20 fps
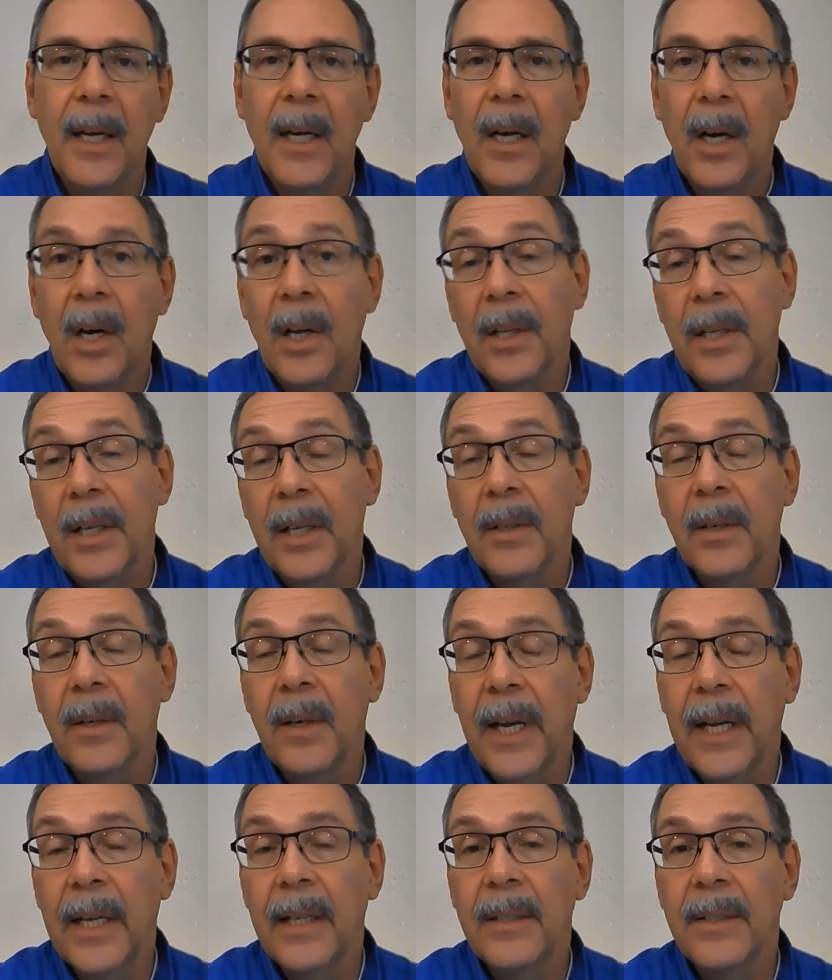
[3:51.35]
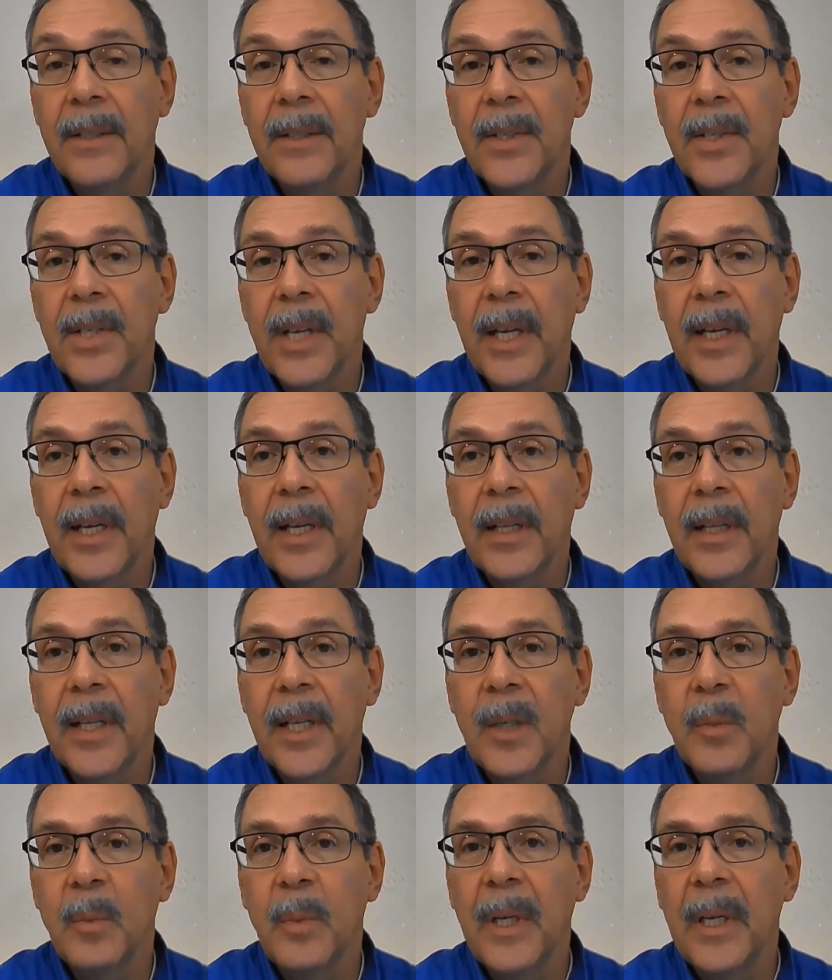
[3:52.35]
On the other hand, to say
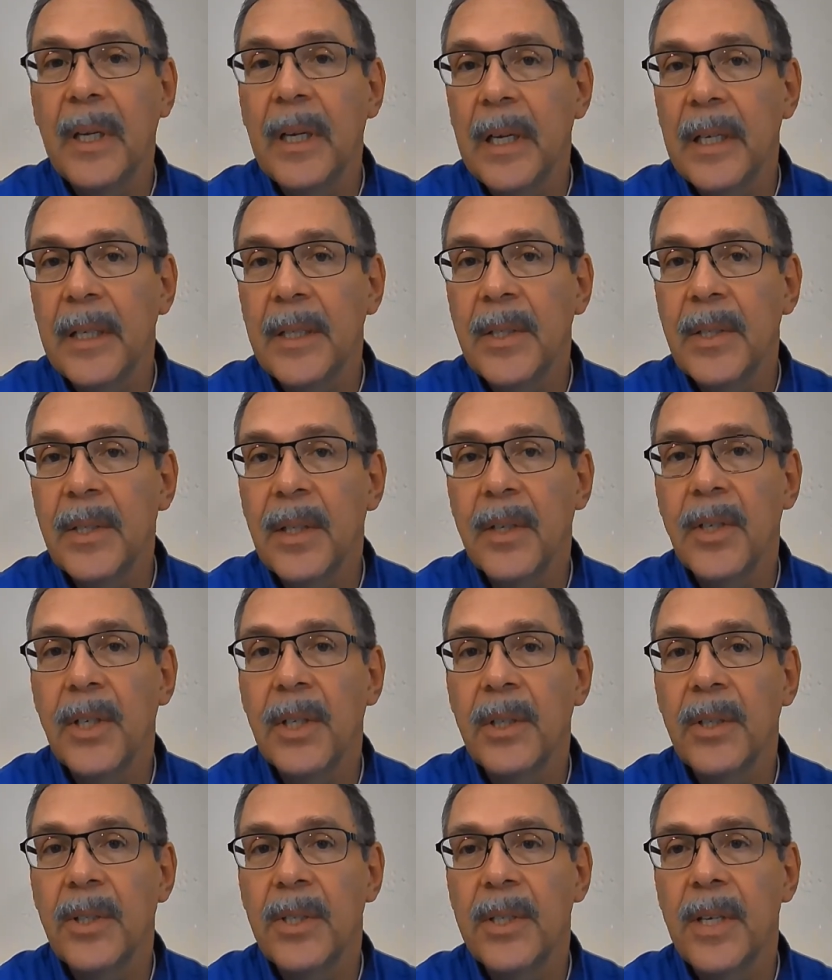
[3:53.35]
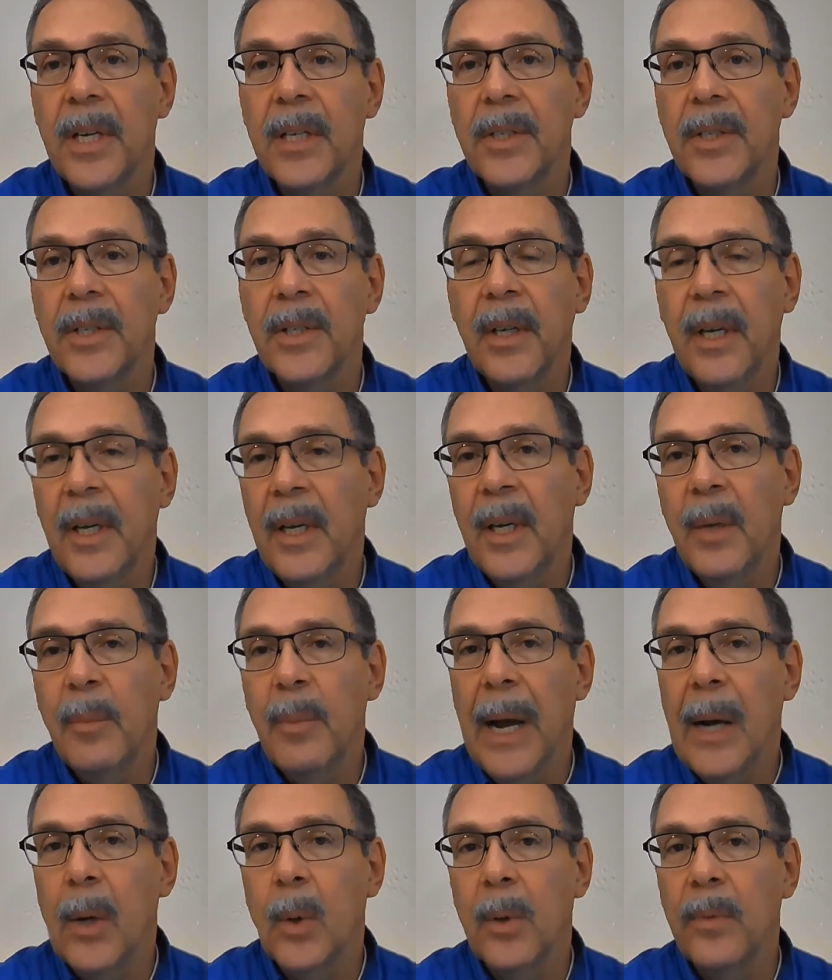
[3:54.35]
that because such and such
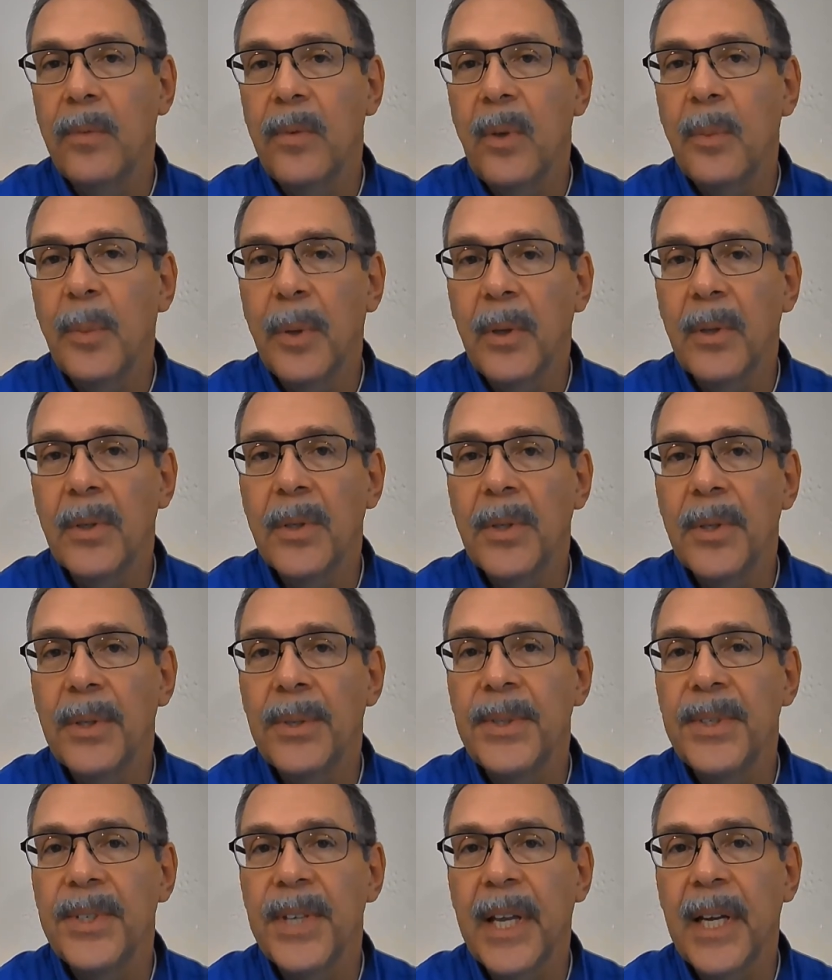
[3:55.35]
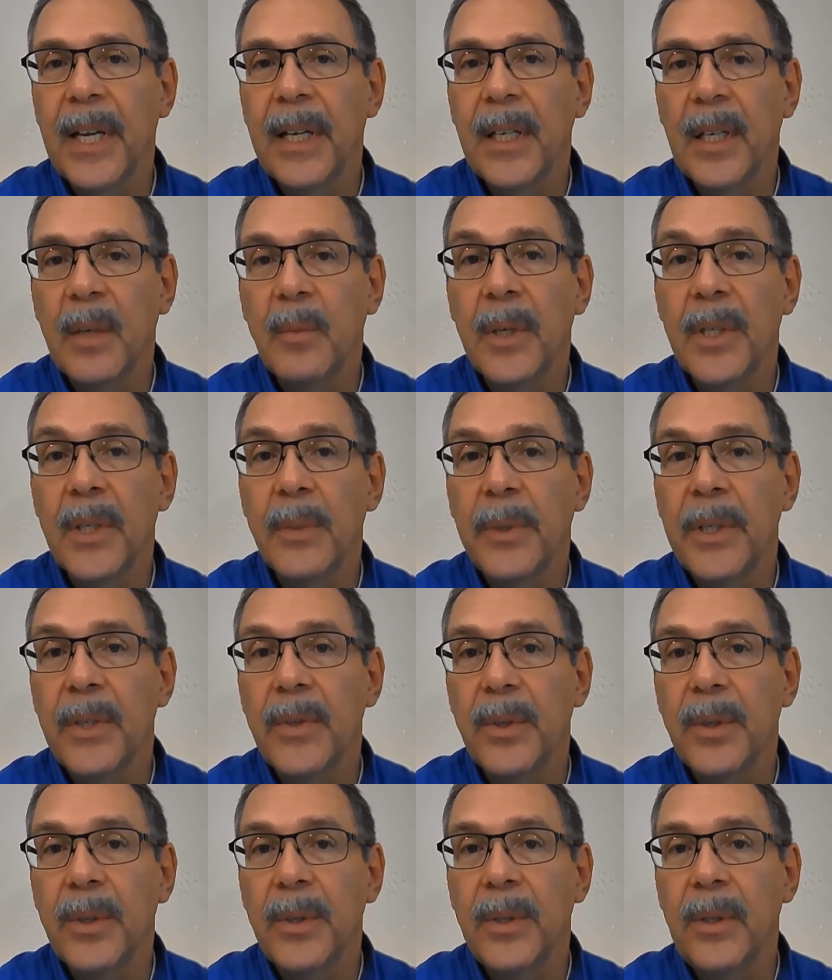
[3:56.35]
powerful person said it, it must be
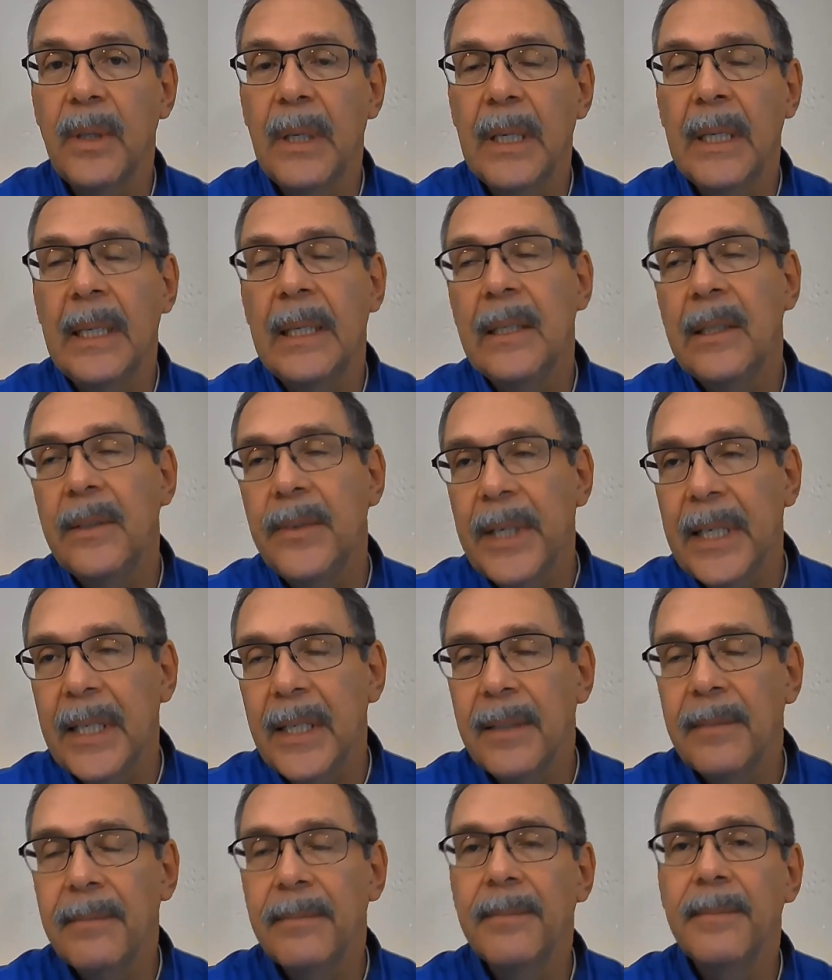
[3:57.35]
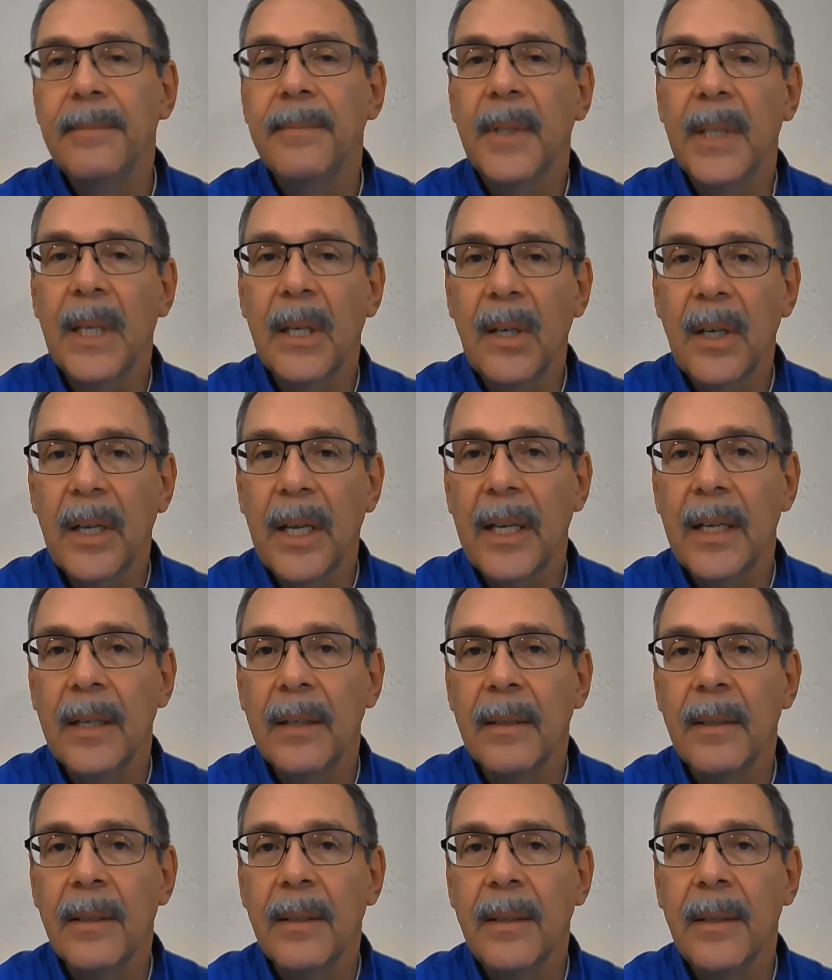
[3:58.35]
true, well, there again,
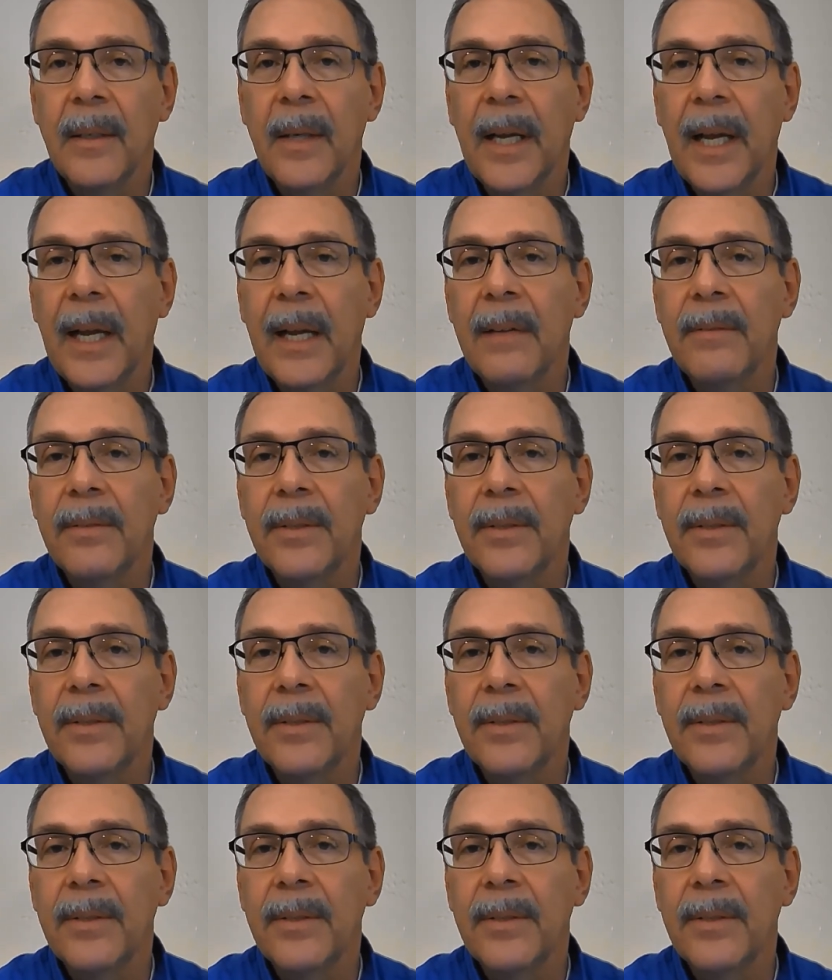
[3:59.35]
you have